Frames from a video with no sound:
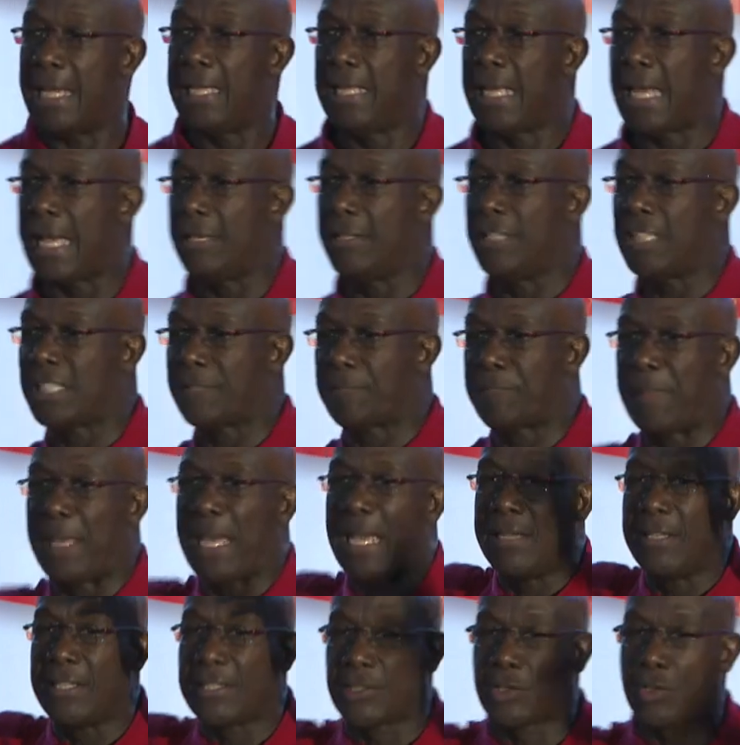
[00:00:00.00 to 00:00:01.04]
he had his spear and
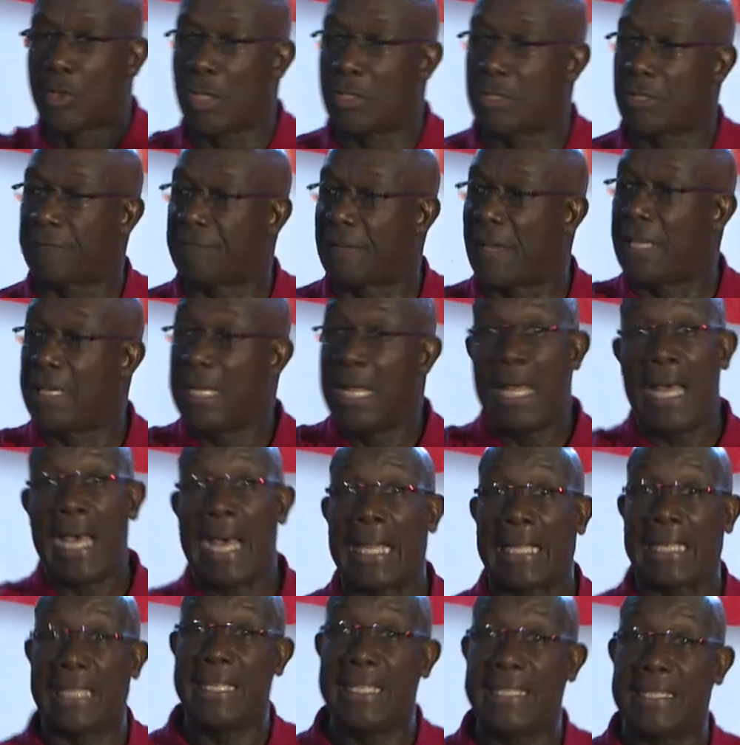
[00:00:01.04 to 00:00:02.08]
his sword to fight. At
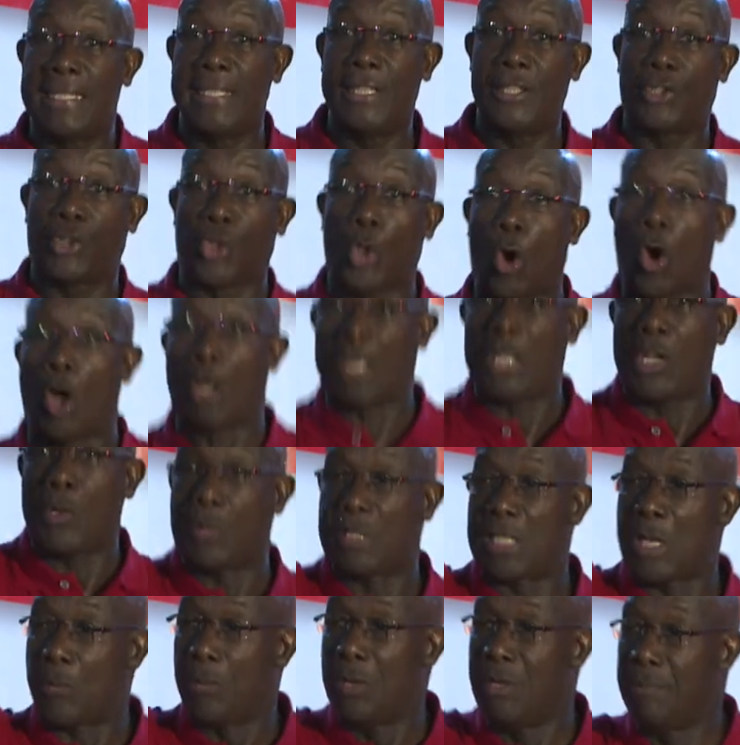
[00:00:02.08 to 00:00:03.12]
least he thought there was
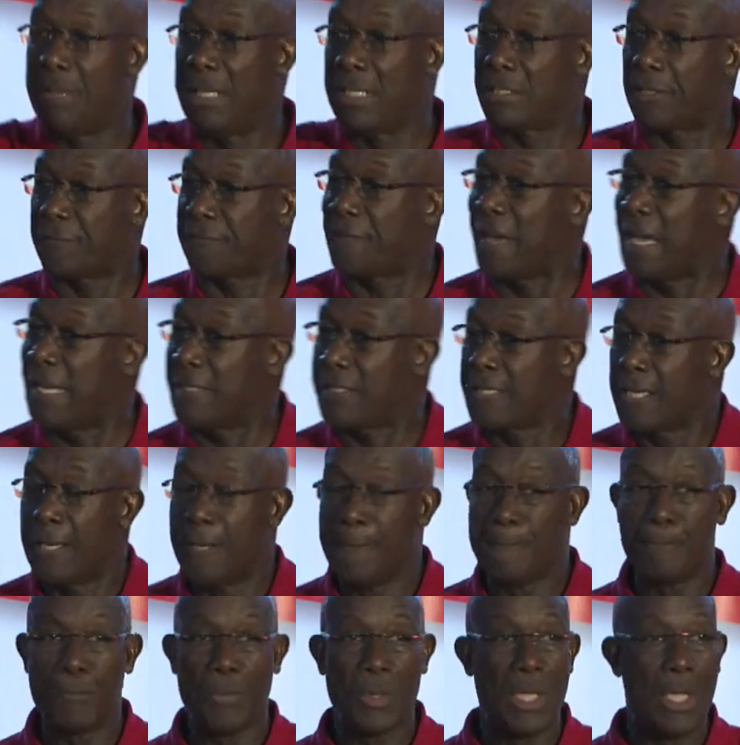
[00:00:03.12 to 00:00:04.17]
a windmill to fight.
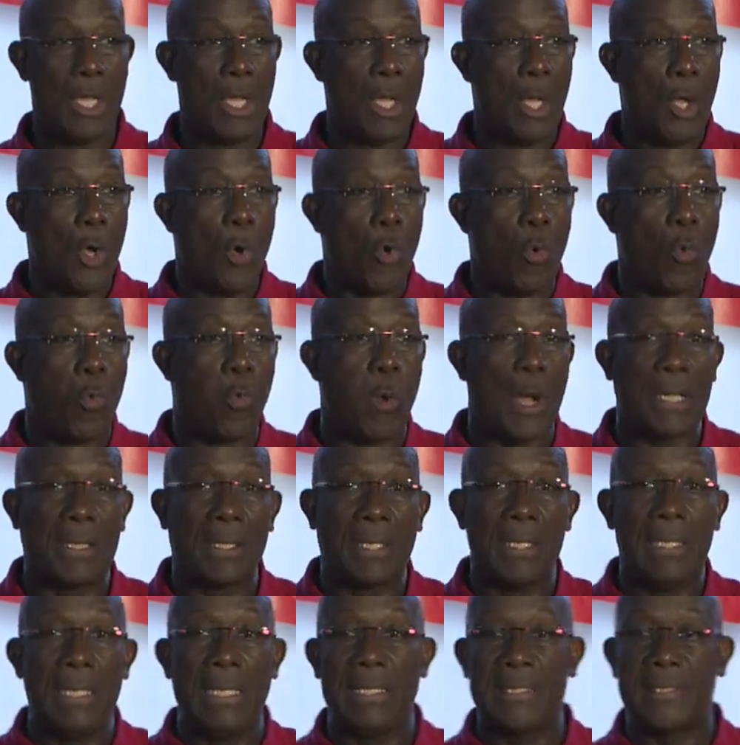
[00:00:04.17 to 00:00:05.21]
What
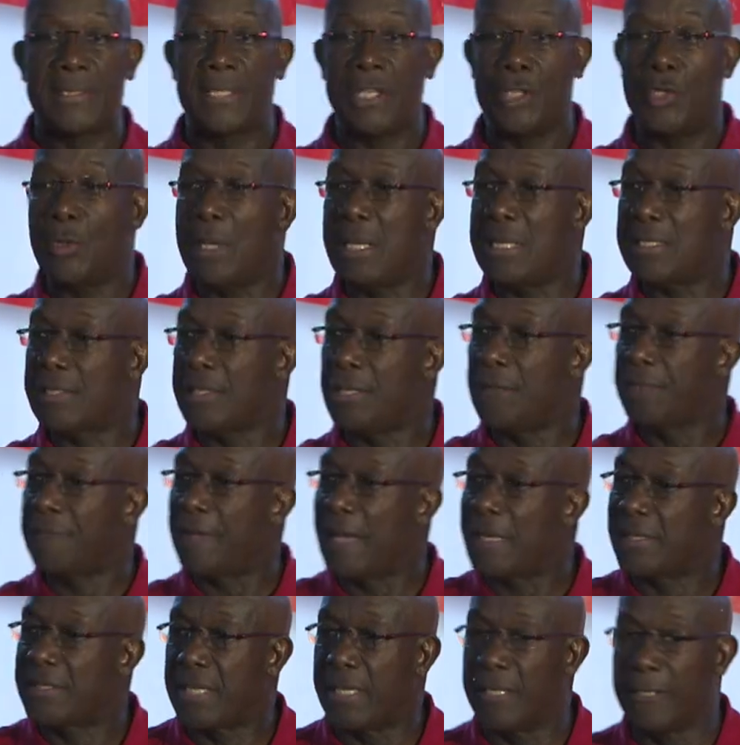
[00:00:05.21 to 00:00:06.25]
is the UNC
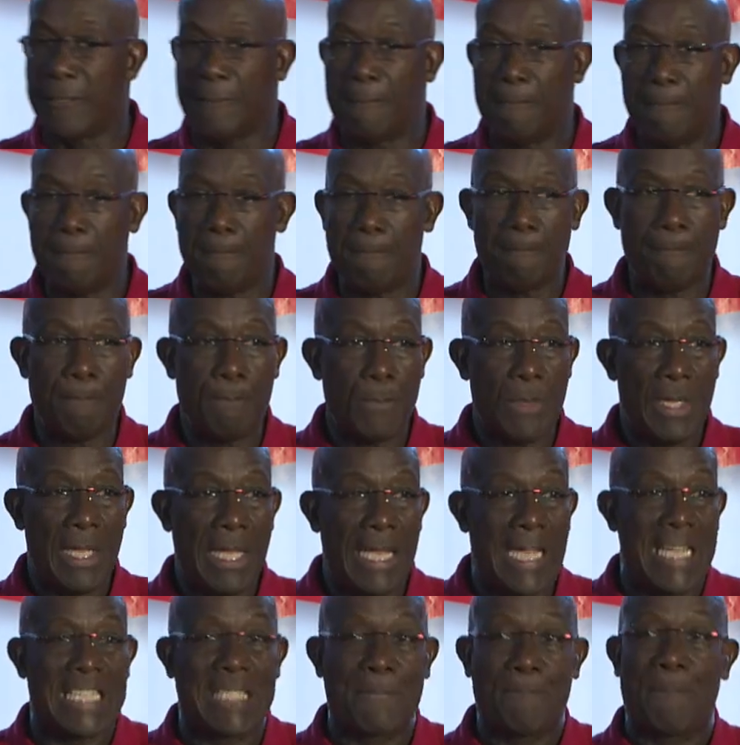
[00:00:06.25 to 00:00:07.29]
fighting?
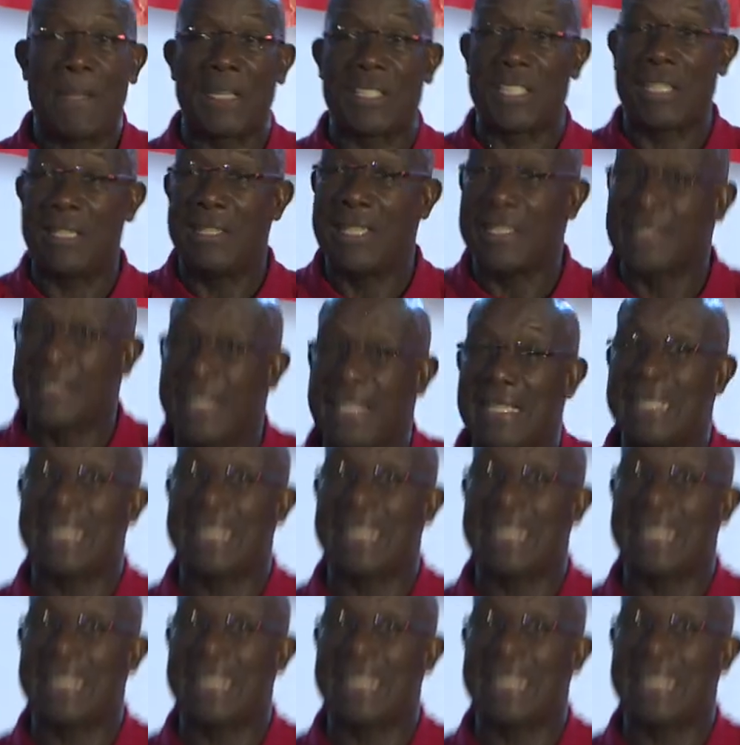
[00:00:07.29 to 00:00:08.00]
Especially since